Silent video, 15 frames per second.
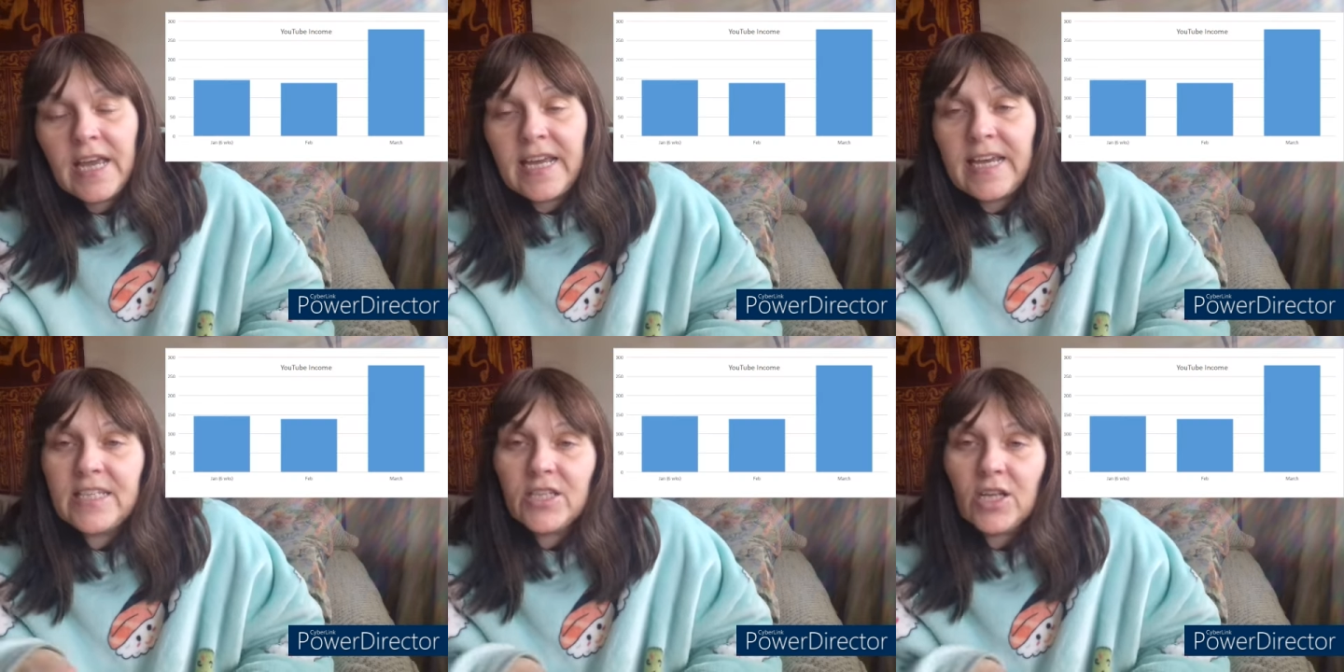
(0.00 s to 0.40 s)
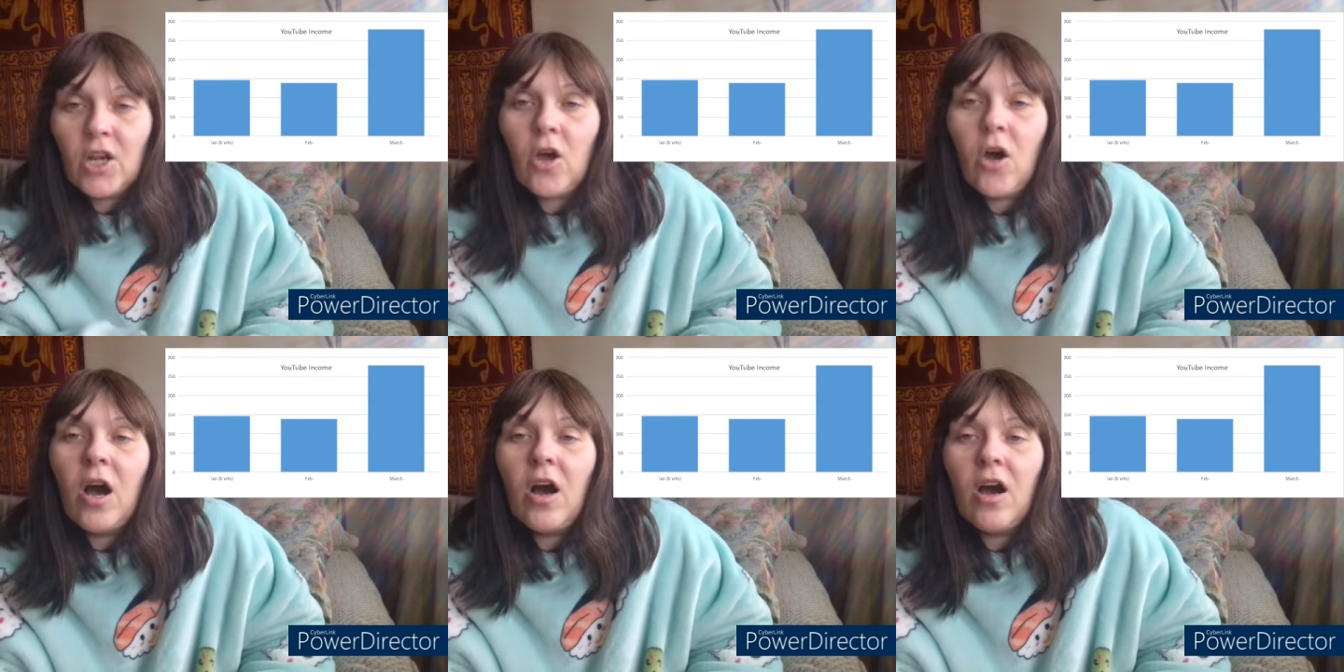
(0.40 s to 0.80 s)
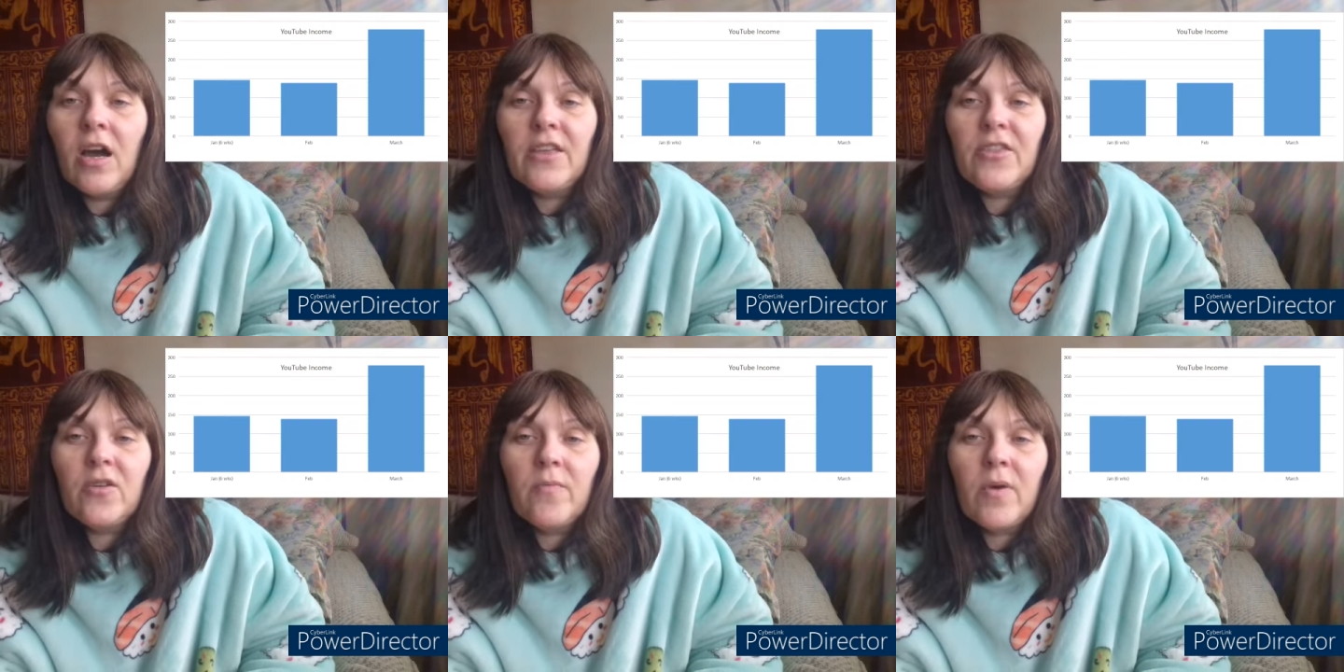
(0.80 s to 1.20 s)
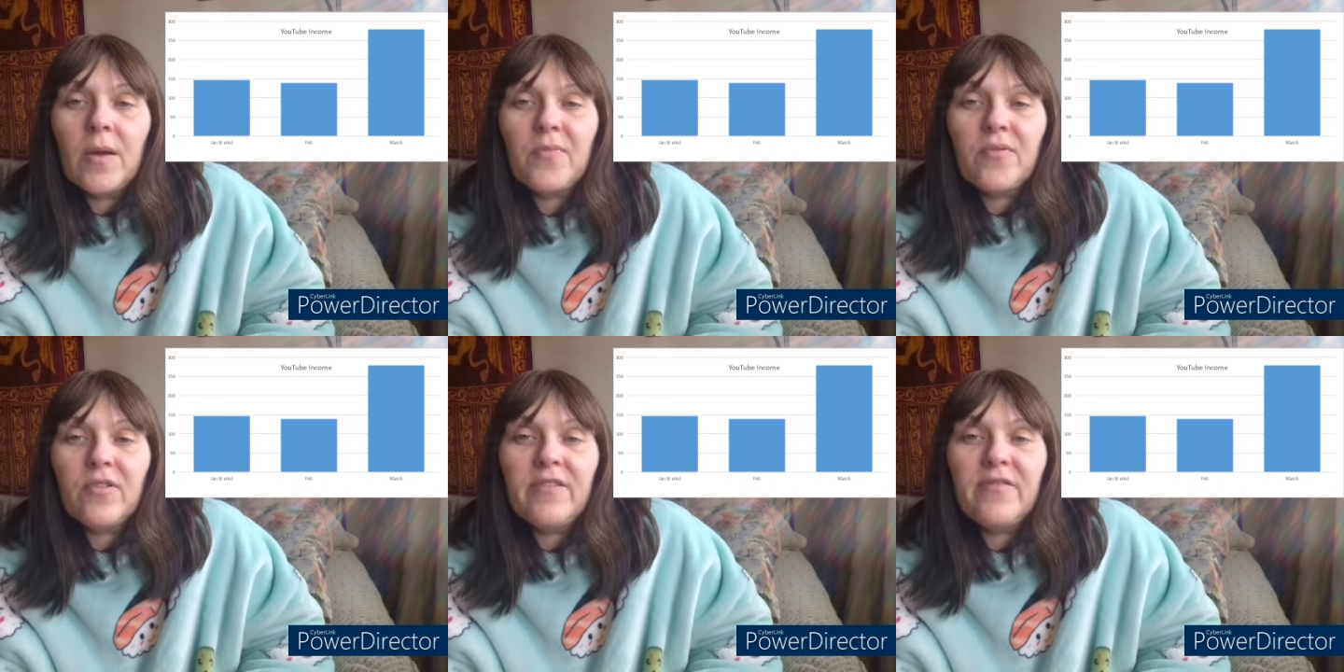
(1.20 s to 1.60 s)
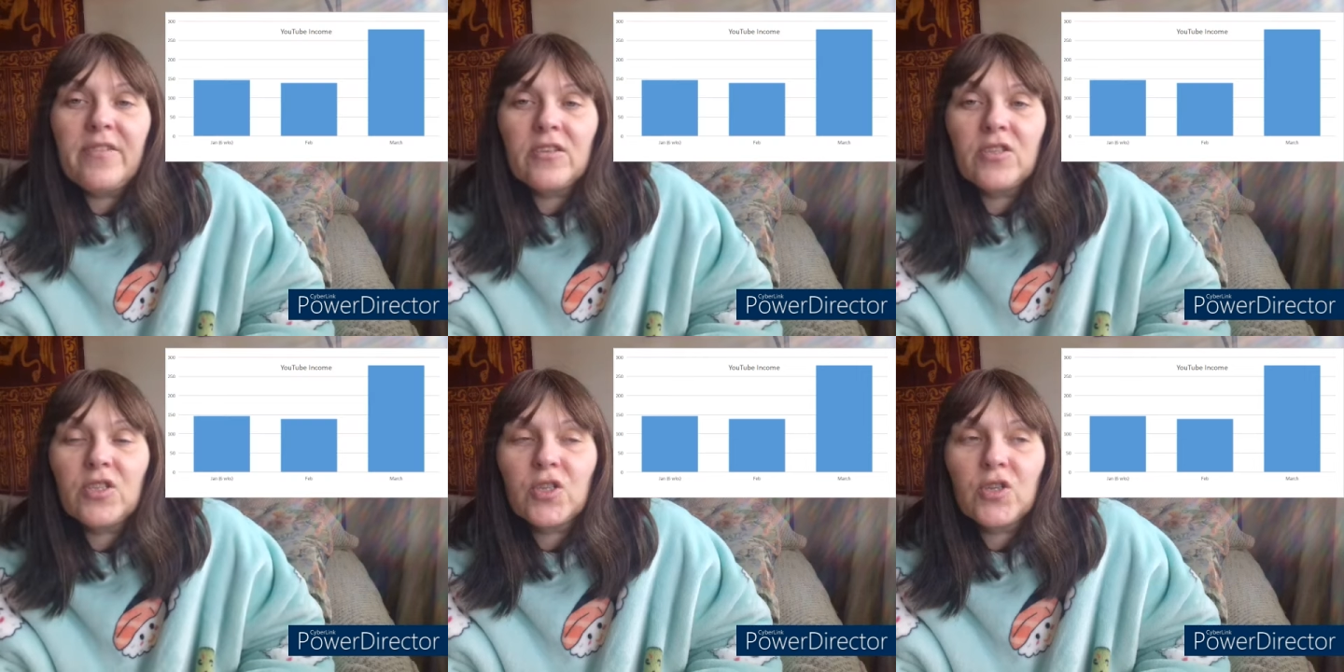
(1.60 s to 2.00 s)
is a lot higher than my
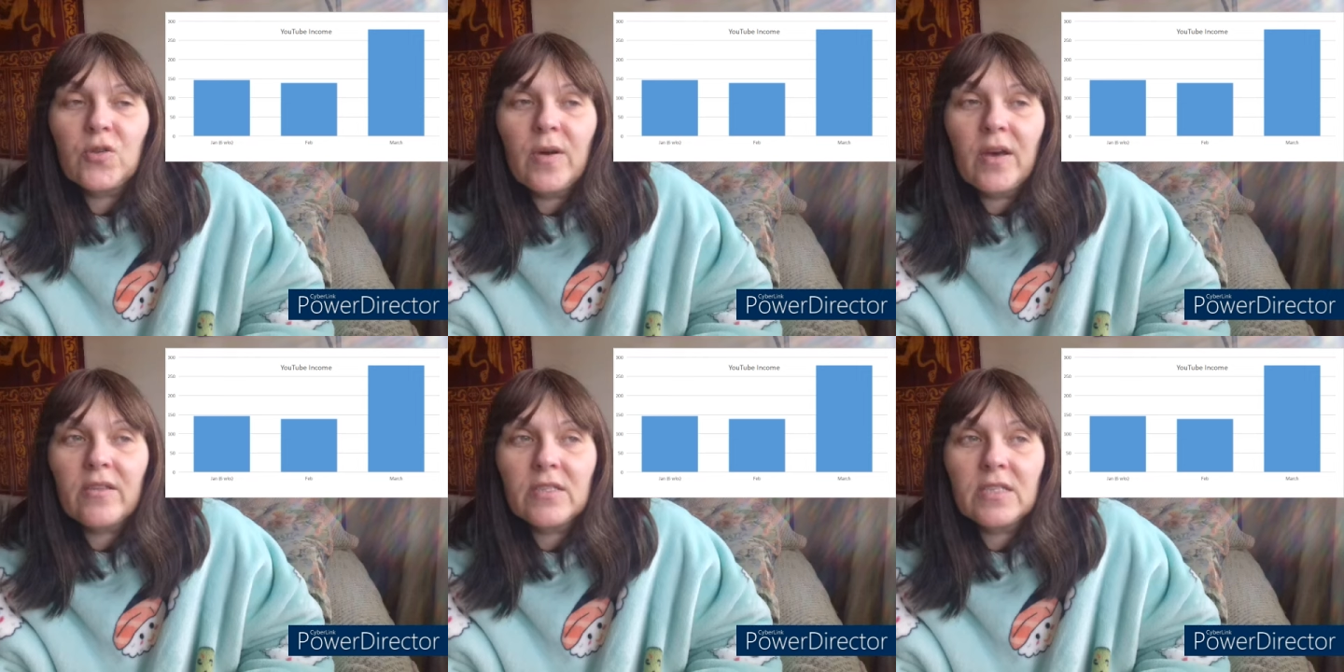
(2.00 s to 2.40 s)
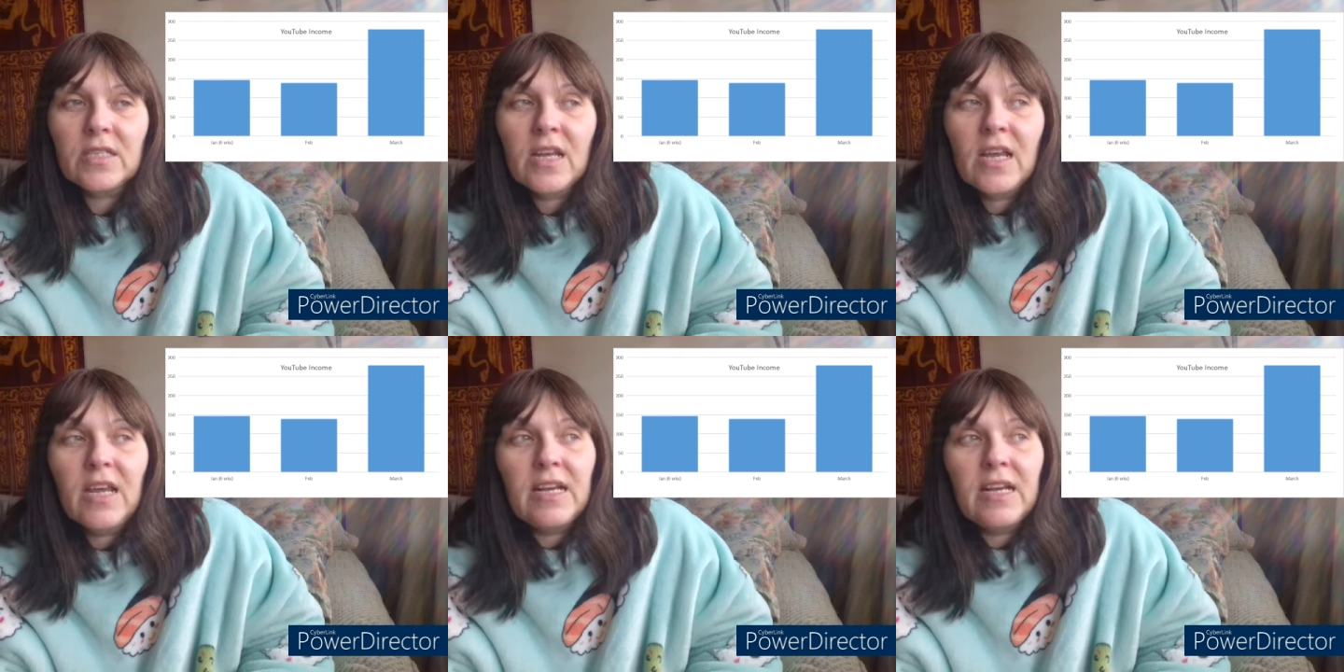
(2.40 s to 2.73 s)
previous two months.